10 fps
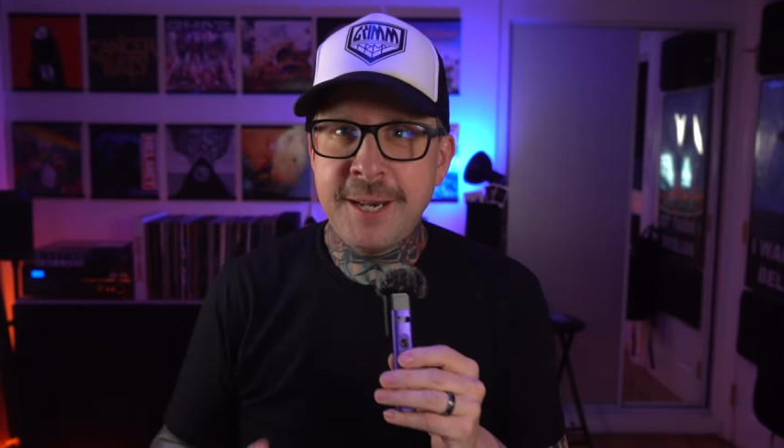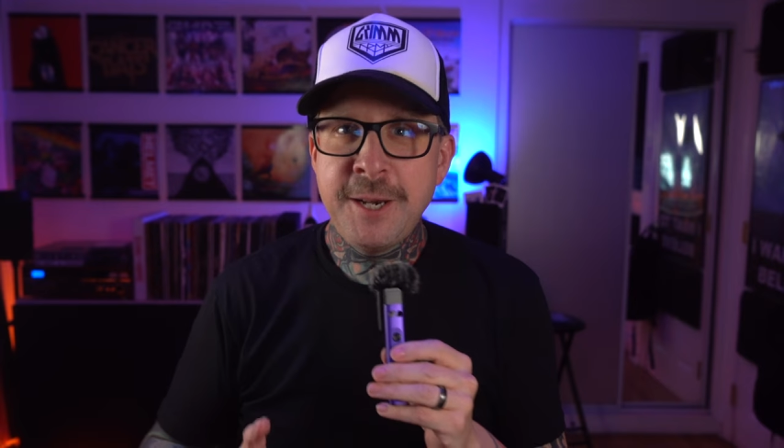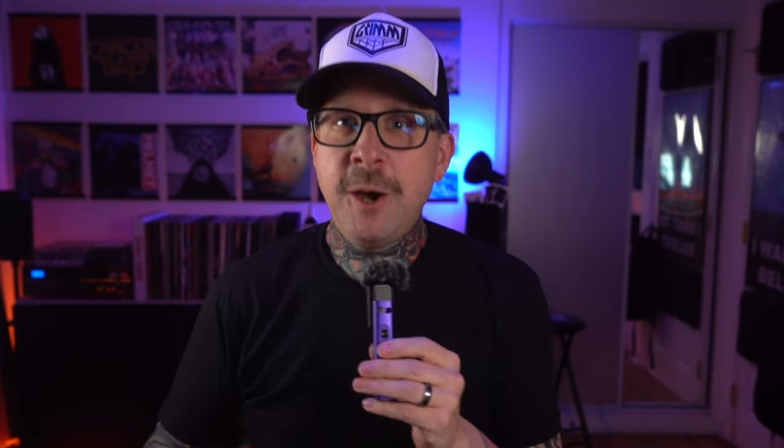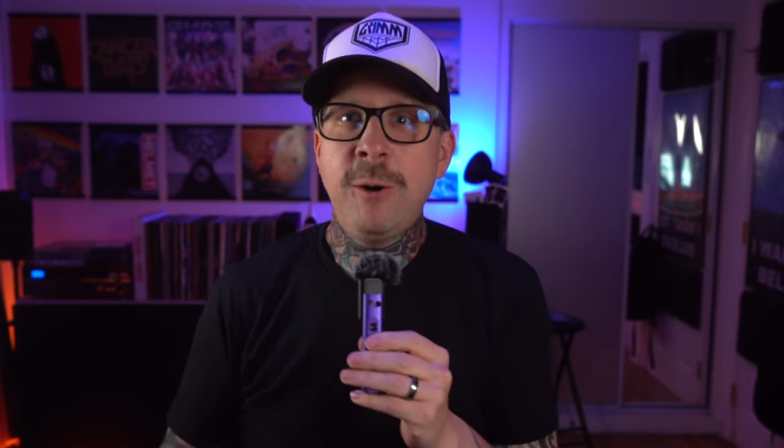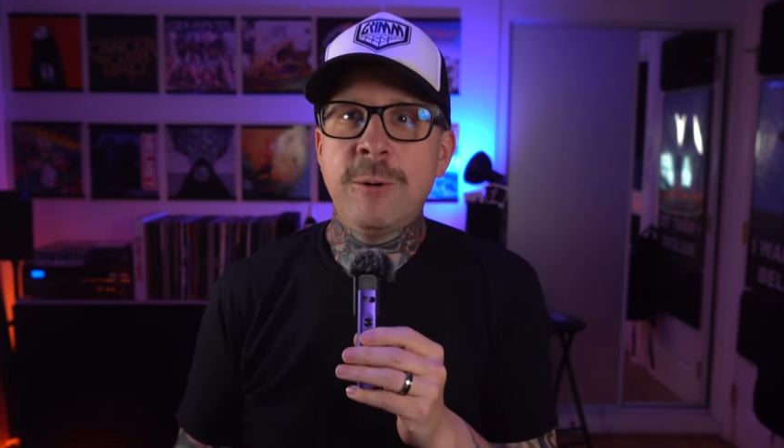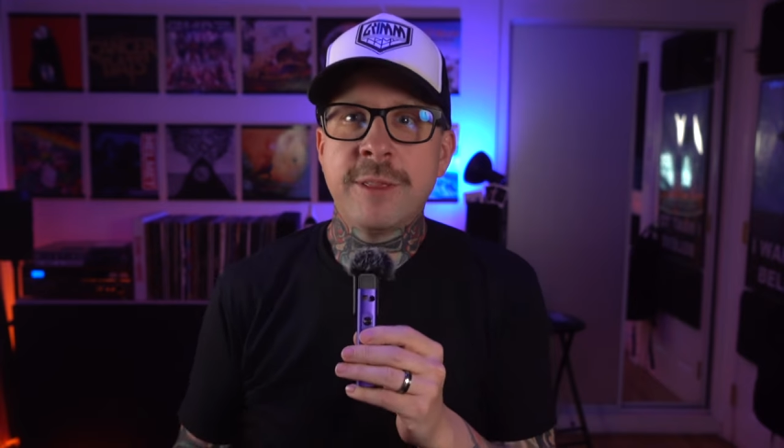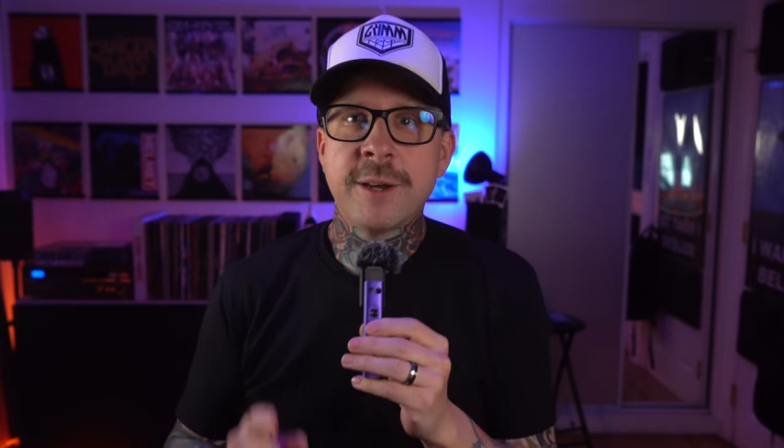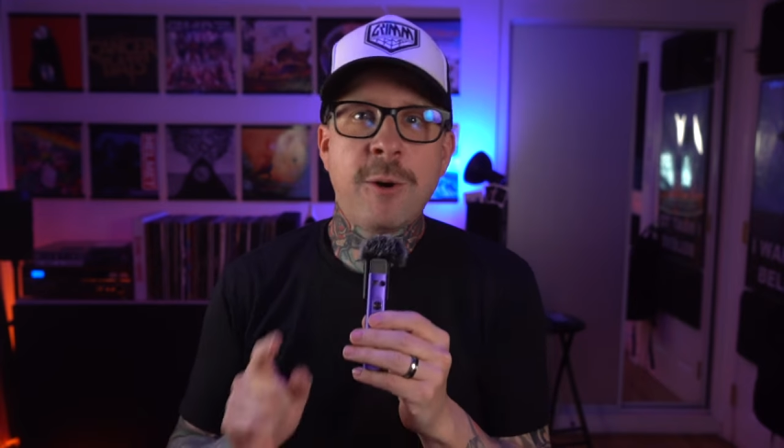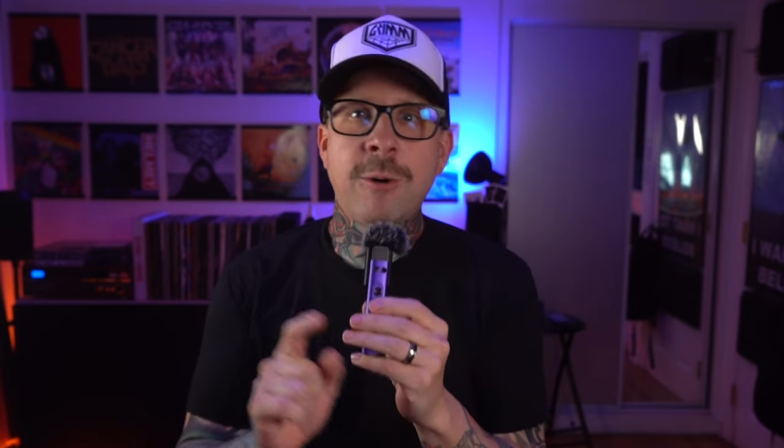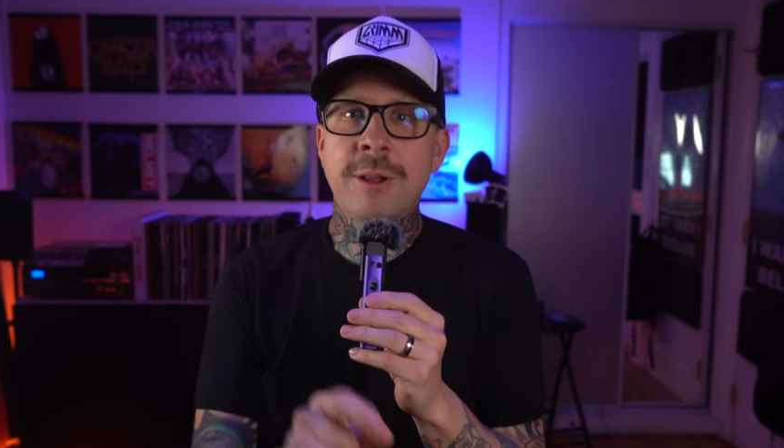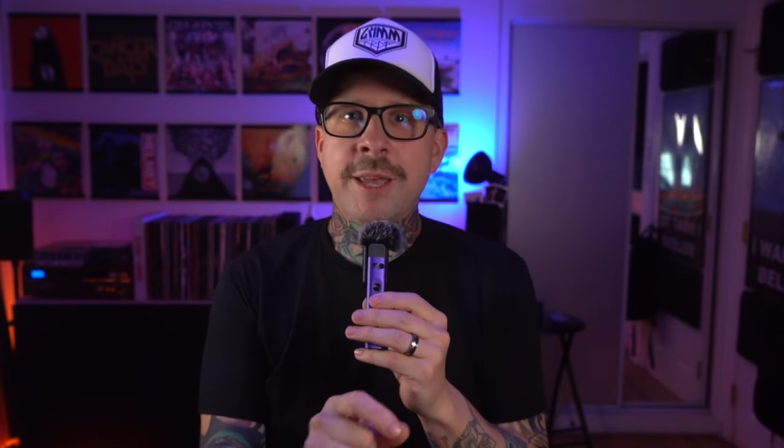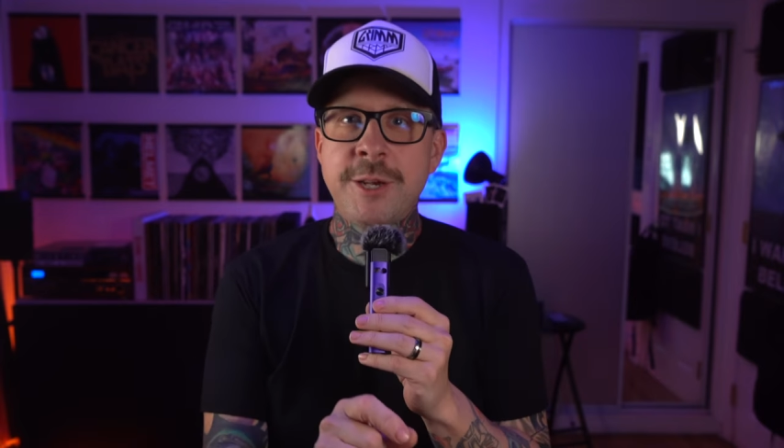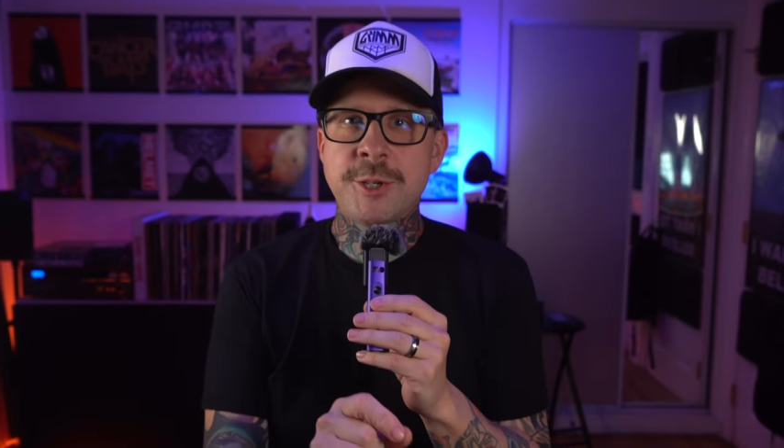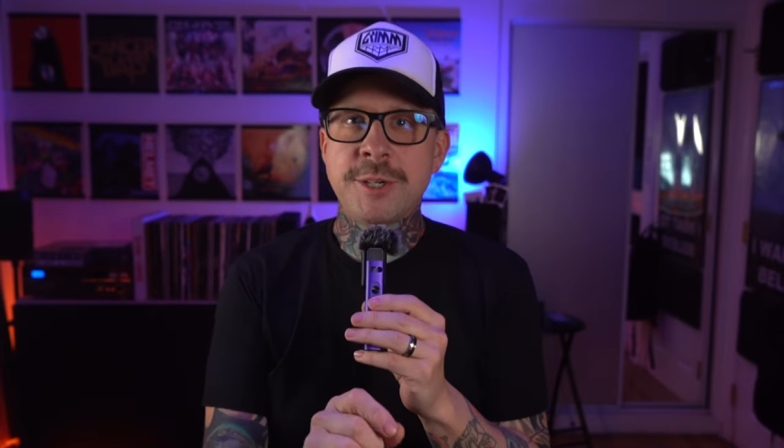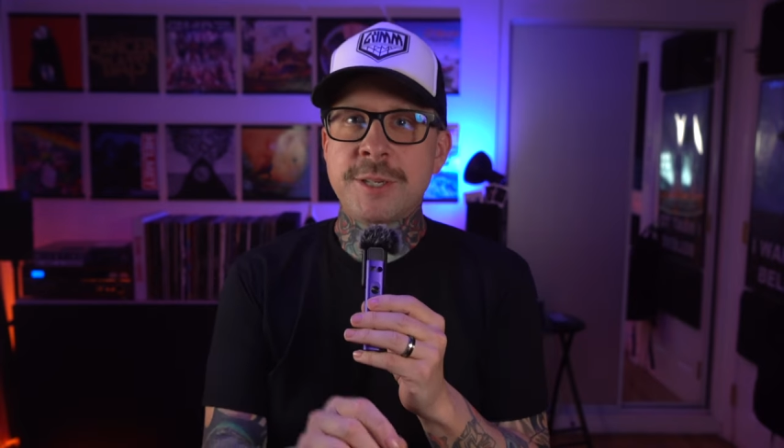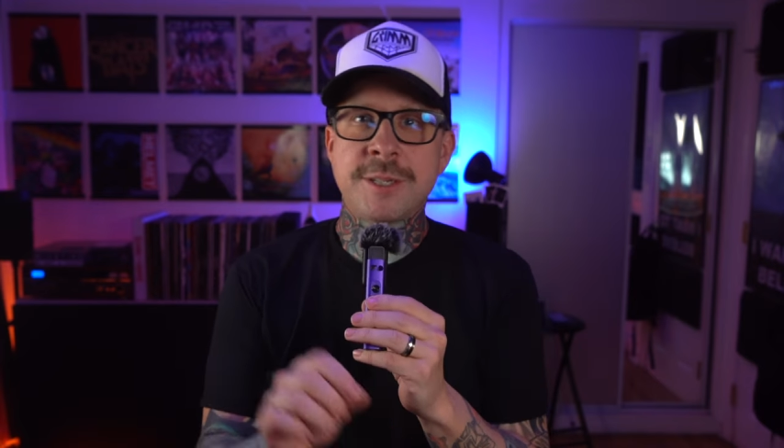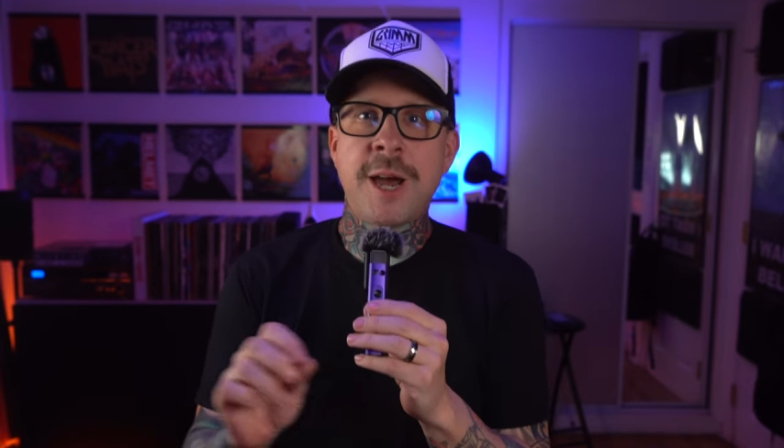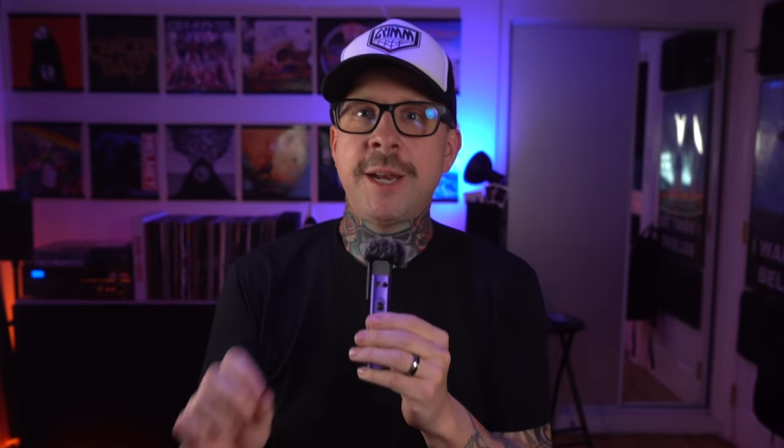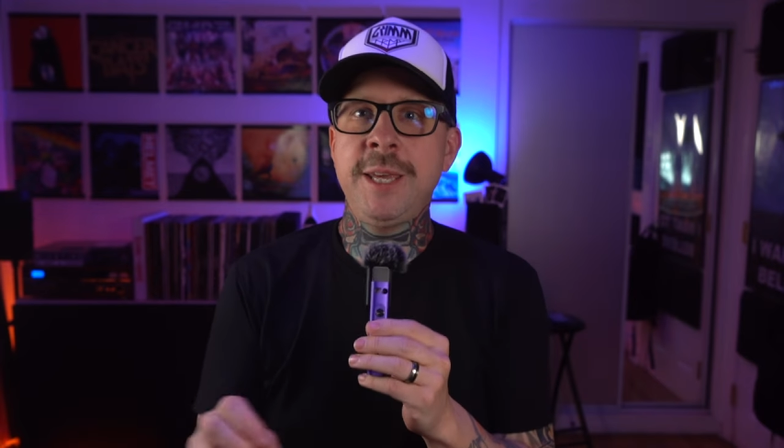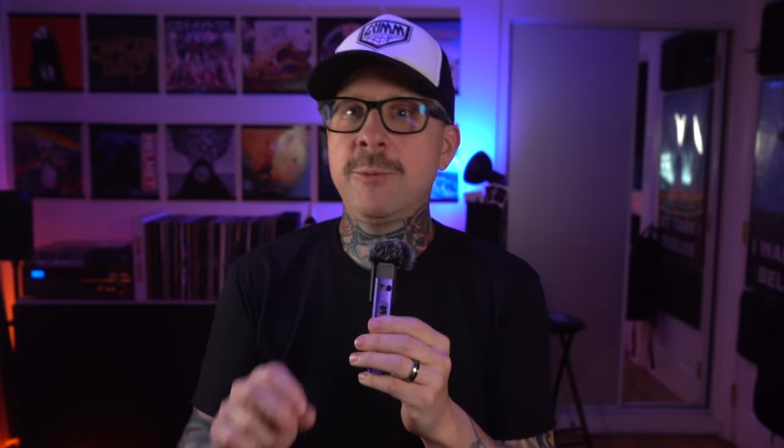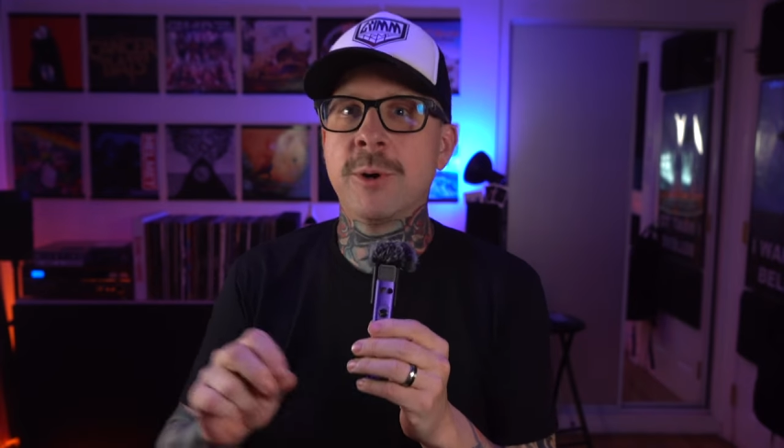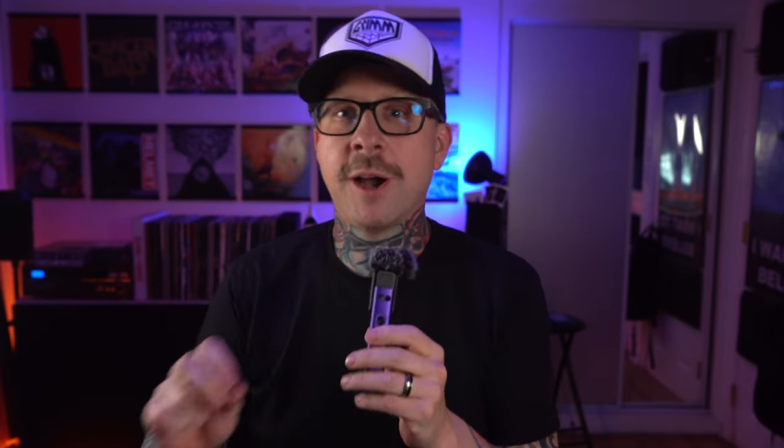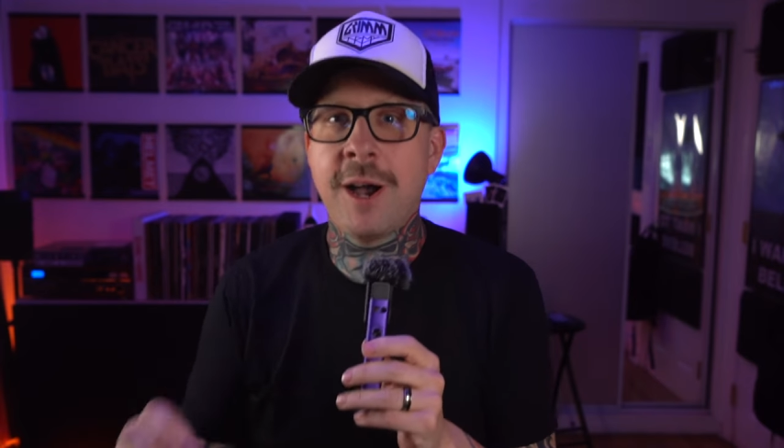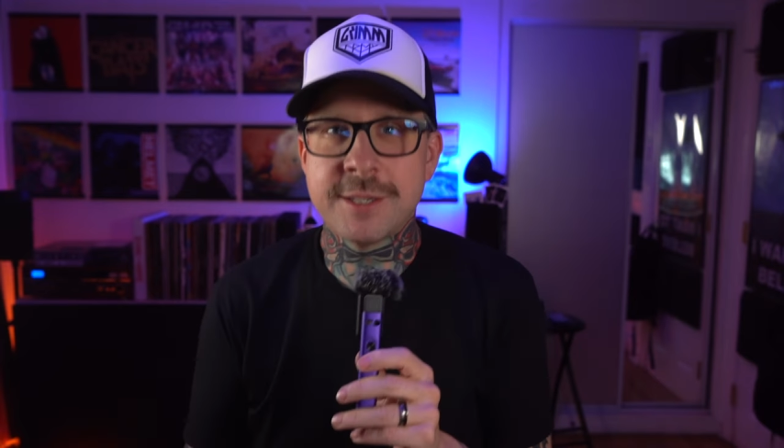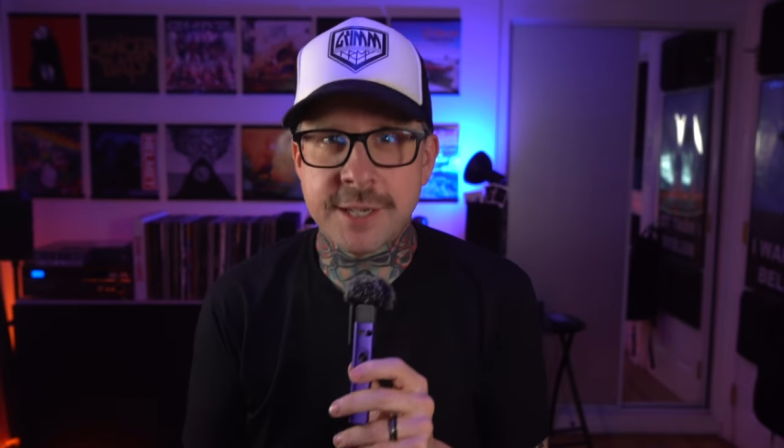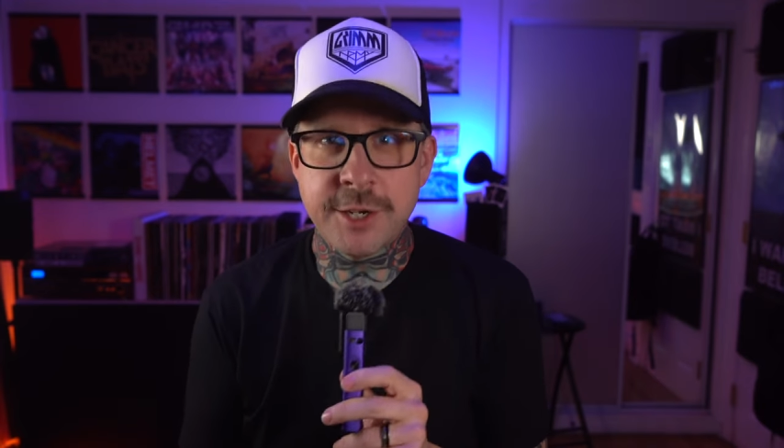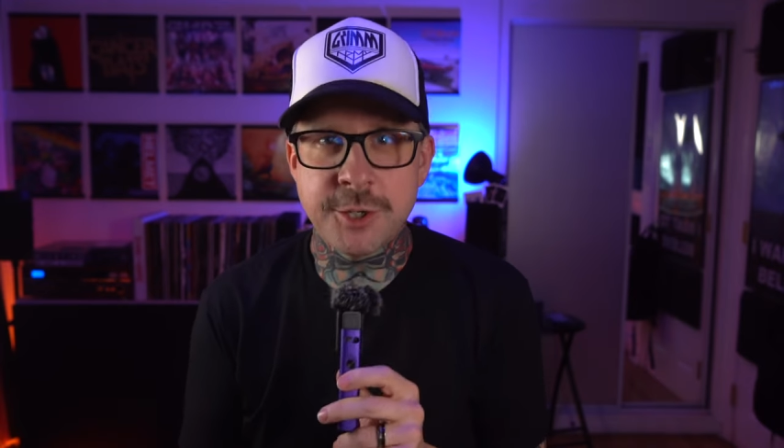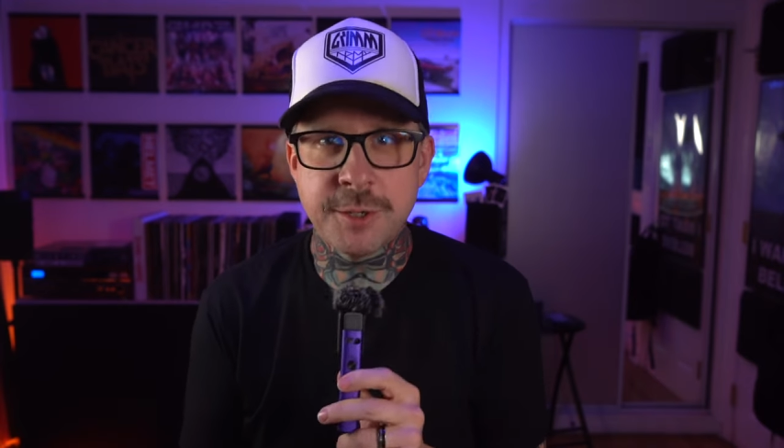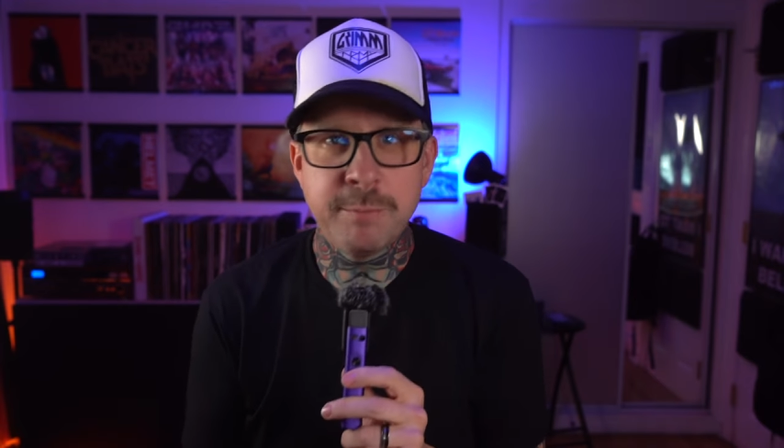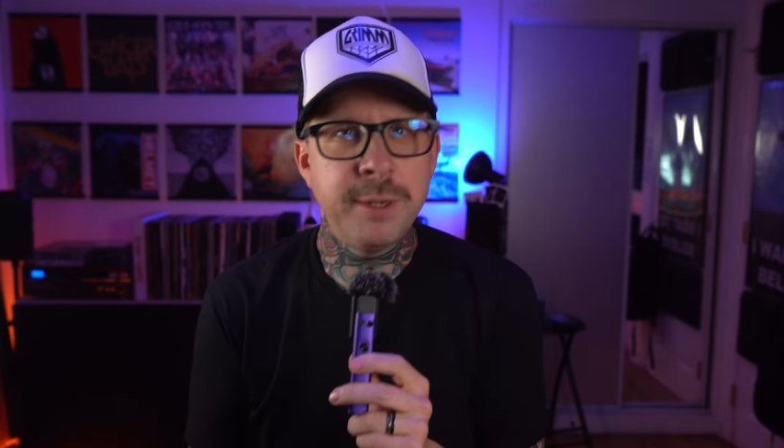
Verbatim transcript: know that correlation does not equal causation,